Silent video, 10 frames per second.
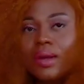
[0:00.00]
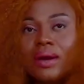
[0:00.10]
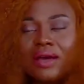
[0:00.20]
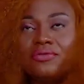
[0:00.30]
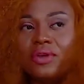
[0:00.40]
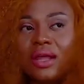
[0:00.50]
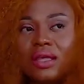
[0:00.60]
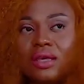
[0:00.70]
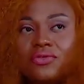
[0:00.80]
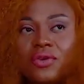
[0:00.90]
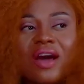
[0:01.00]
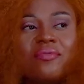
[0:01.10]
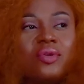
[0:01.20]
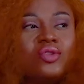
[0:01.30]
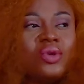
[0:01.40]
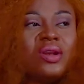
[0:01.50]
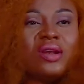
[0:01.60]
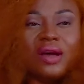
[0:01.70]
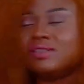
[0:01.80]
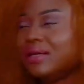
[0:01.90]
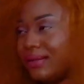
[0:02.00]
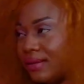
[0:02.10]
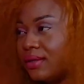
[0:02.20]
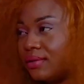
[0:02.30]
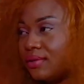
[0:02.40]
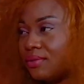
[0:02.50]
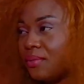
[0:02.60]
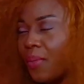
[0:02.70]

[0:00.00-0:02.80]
I feel like if you have money to a large extent, mm.